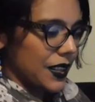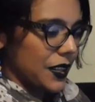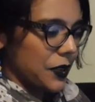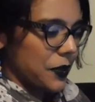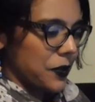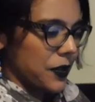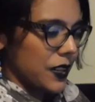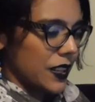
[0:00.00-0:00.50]

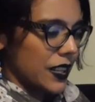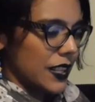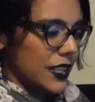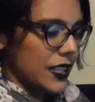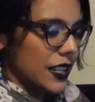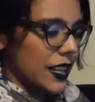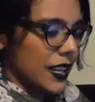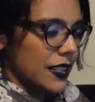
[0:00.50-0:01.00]
Where are all
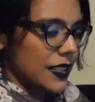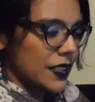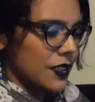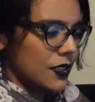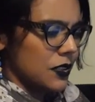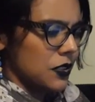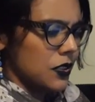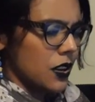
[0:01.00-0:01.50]
these cats and
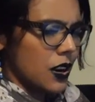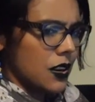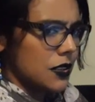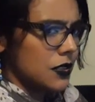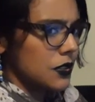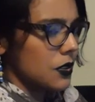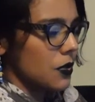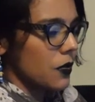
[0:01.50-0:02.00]

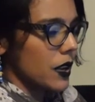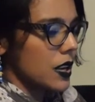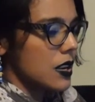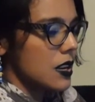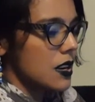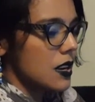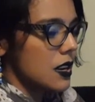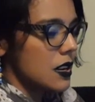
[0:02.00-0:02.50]
dogs going?
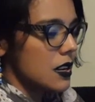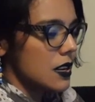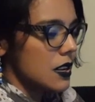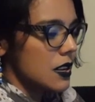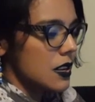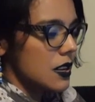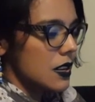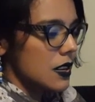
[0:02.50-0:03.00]

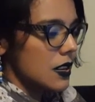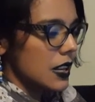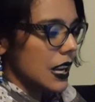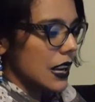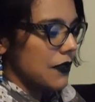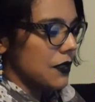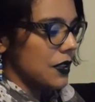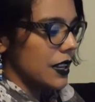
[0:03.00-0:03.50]

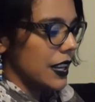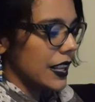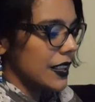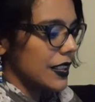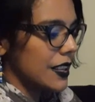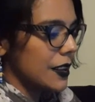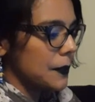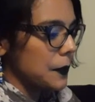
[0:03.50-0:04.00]
Okay, if you look
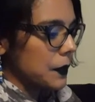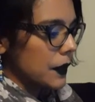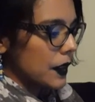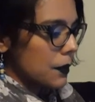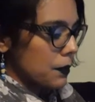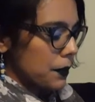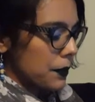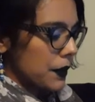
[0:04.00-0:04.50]
at the,
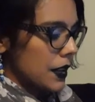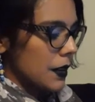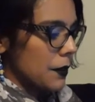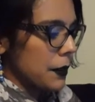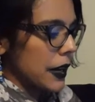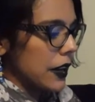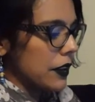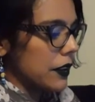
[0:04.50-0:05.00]
the
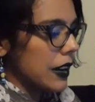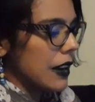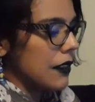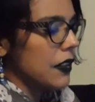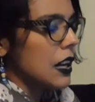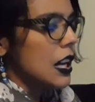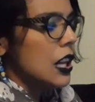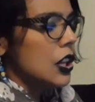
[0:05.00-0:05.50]
paragraph,
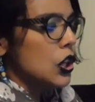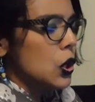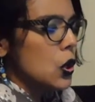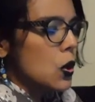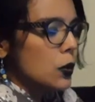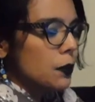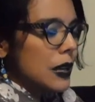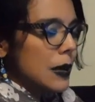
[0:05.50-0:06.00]
the
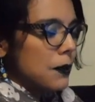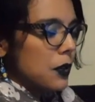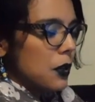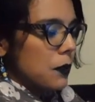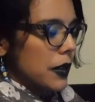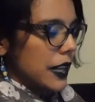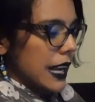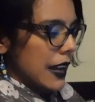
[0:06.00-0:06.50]
old people
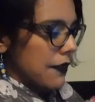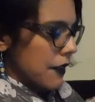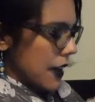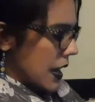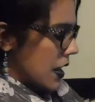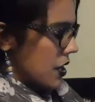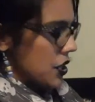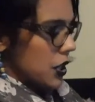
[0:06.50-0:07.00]
began
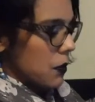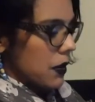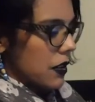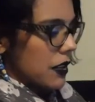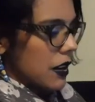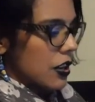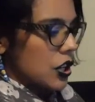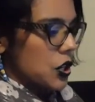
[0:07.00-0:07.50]
vanishing
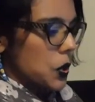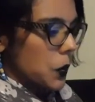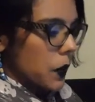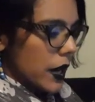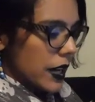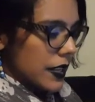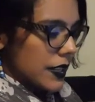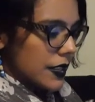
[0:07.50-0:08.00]
without a
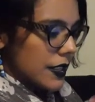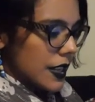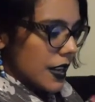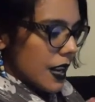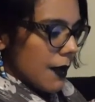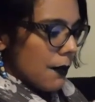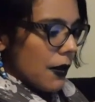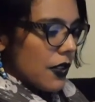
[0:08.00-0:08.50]
trace.
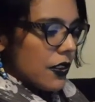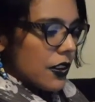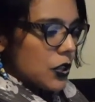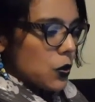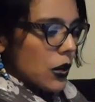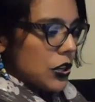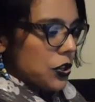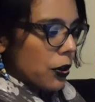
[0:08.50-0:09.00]
Mothers
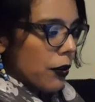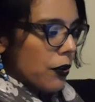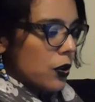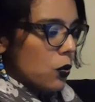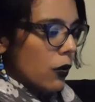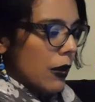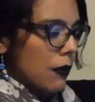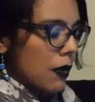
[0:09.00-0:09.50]
who had turned
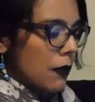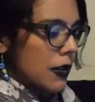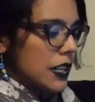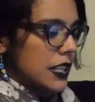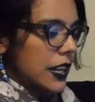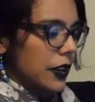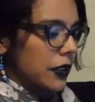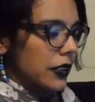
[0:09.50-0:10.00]
away
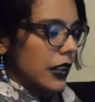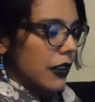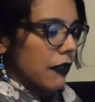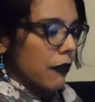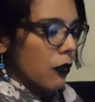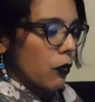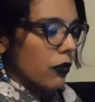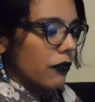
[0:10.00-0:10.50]
momentarily
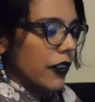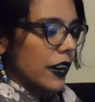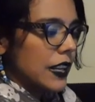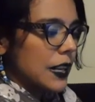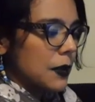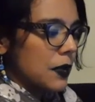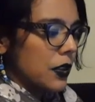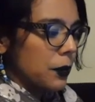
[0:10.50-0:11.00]
were
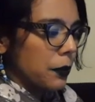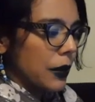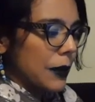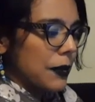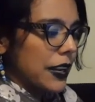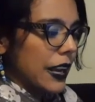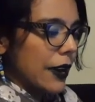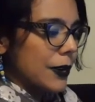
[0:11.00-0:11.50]
finding their
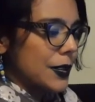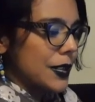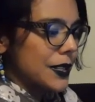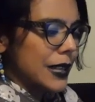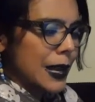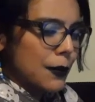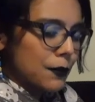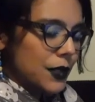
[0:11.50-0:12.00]
baby carriages
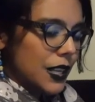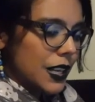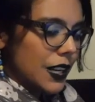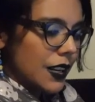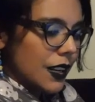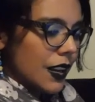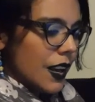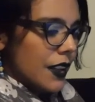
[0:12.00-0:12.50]
empty.
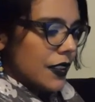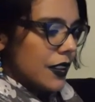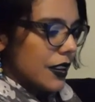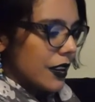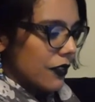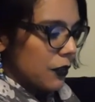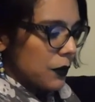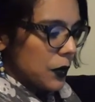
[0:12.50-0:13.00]
The
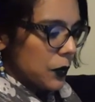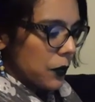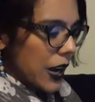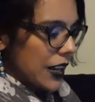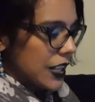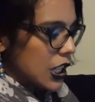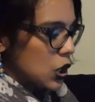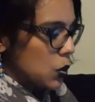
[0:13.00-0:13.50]
government
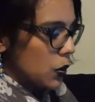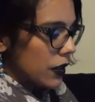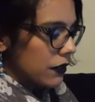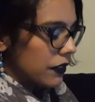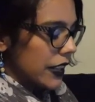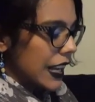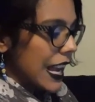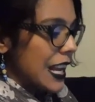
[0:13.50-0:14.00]
reacted
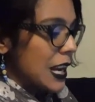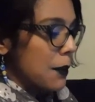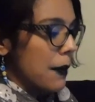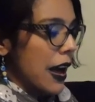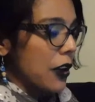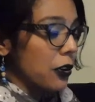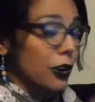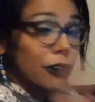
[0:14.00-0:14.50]
swiftly. In a
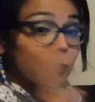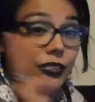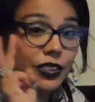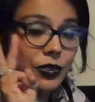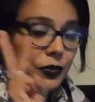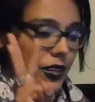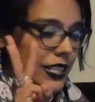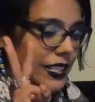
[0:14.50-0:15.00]
matter of
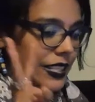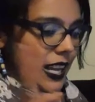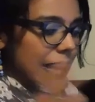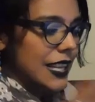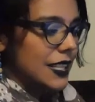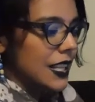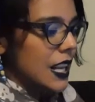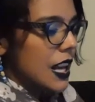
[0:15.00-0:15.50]
three
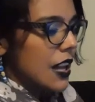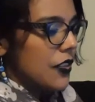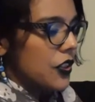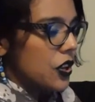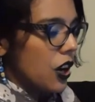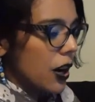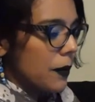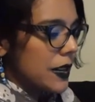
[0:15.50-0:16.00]
days,
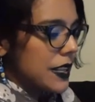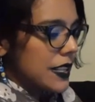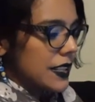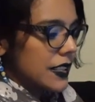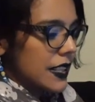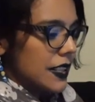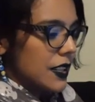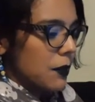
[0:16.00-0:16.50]
the army
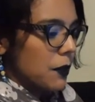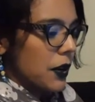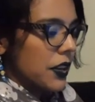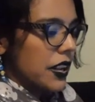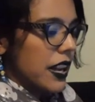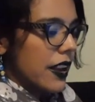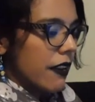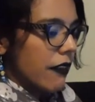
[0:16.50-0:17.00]
descended upon
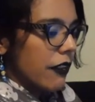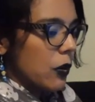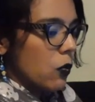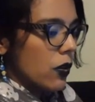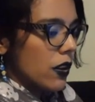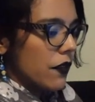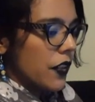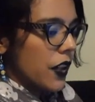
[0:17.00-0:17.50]
every
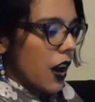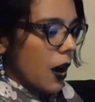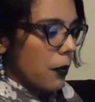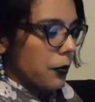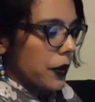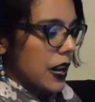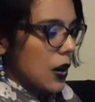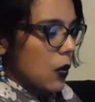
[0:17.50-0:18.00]
one of the
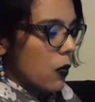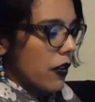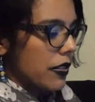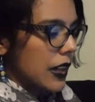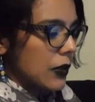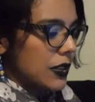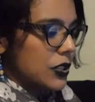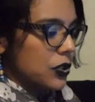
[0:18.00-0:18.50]
operated
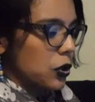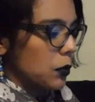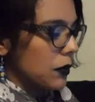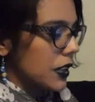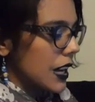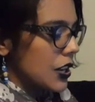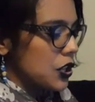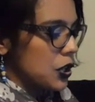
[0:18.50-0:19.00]
without
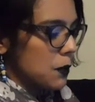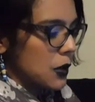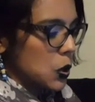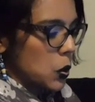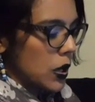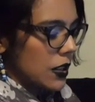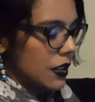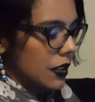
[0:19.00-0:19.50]
discrimination
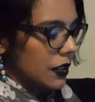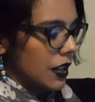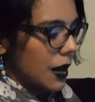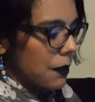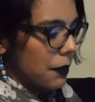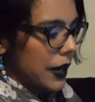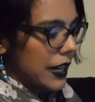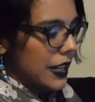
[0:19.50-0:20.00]
between the
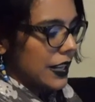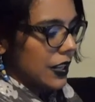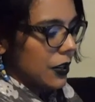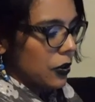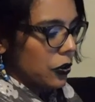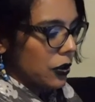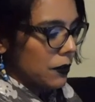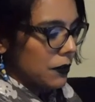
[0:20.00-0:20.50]
law-abiding
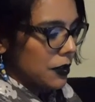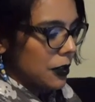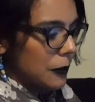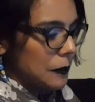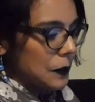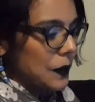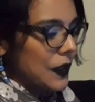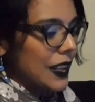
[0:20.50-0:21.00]
criminal.